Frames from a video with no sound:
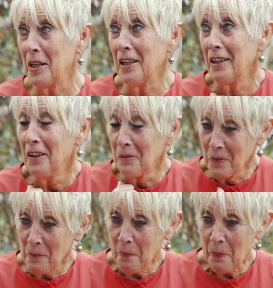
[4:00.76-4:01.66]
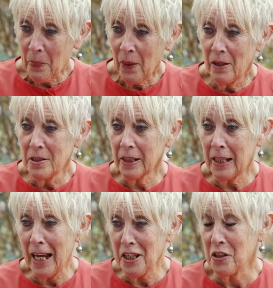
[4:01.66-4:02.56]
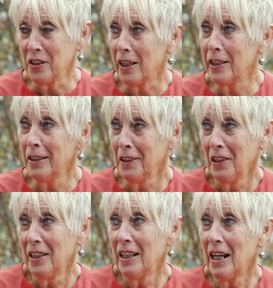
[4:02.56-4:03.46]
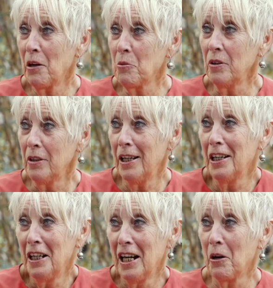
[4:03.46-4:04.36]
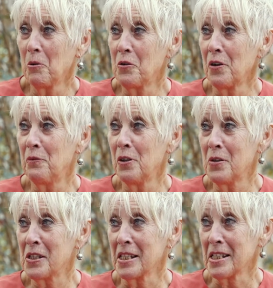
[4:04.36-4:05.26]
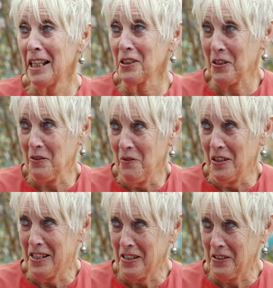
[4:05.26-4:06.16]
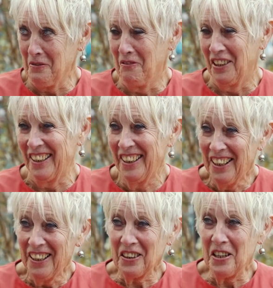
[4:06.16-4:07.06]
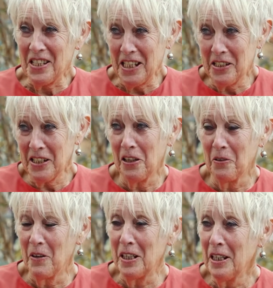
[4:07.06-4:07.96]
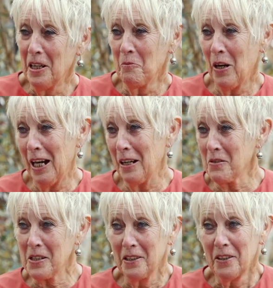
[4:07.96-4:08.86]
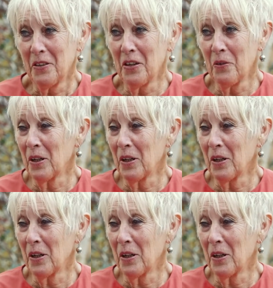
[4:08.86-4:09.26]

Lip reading: here, and occasionally I would refuse to sell something to somebody because they told me perhaps that they were